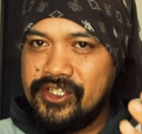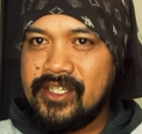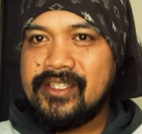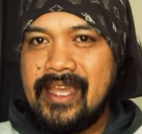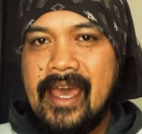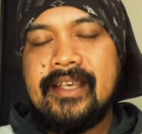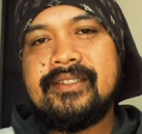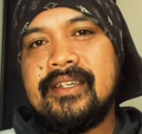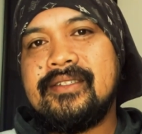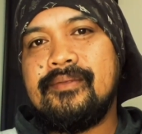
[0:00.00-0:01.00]
just
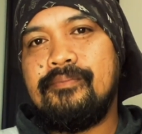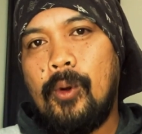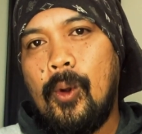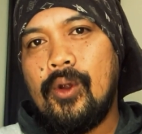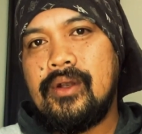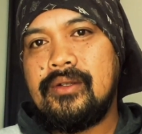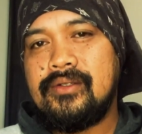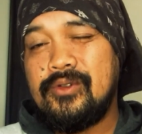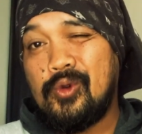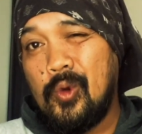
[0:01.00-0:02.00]
as it's
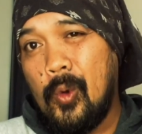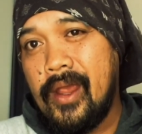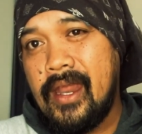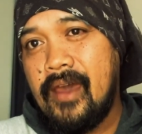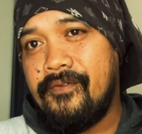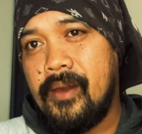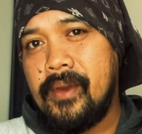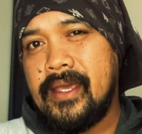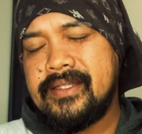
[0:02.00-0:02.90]
important to quit FMA,